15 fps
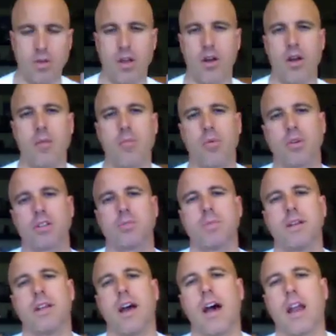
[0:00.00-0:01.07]
you carry more
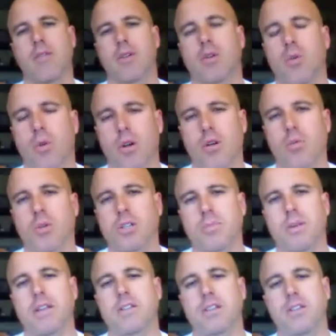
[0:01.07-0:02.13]
speed out of a corner, which
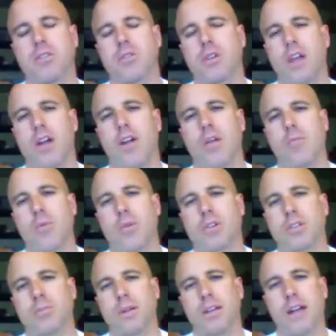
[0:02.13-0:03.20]
means that you carry more
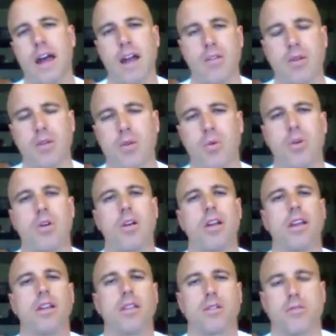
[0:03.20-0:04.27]
speed out of the corner
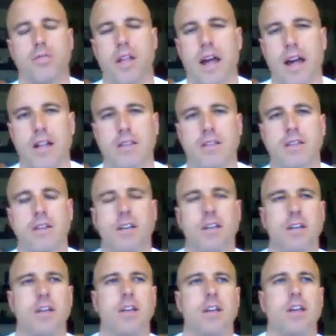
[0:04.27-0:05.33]
into the flats.
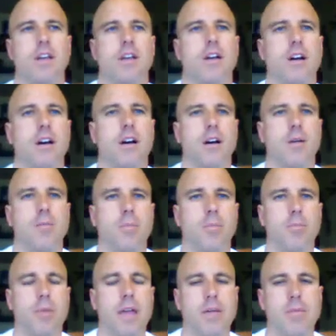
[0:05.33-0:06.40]

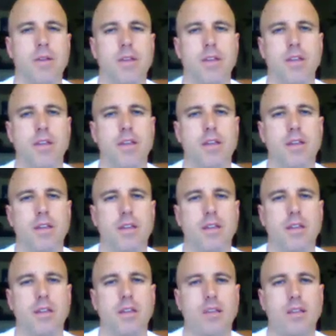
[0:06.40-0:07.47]

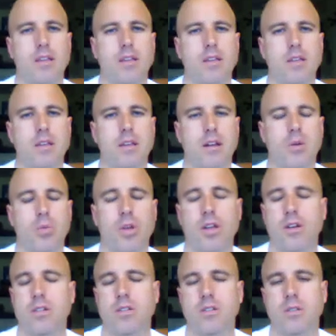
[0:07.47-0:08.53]
Maybe in a
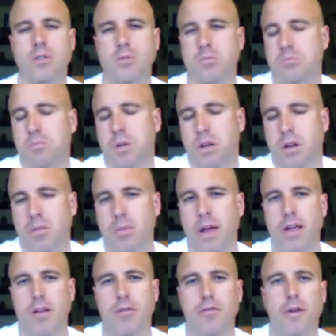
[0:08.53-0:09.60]
week or two,
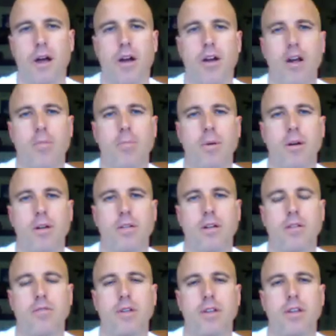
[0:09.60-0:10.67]
I can fire up
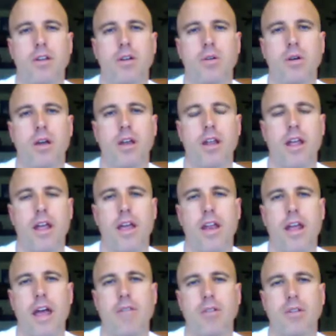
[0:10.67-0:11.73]
a video
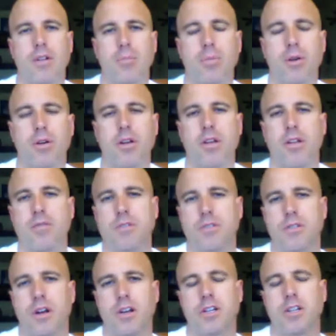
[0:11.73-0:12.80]
and have a little period of
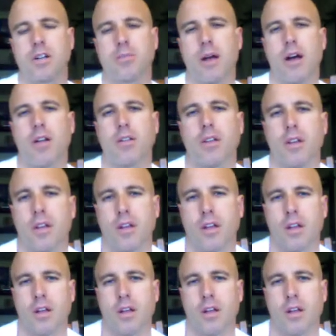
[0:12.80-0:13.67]
instruction about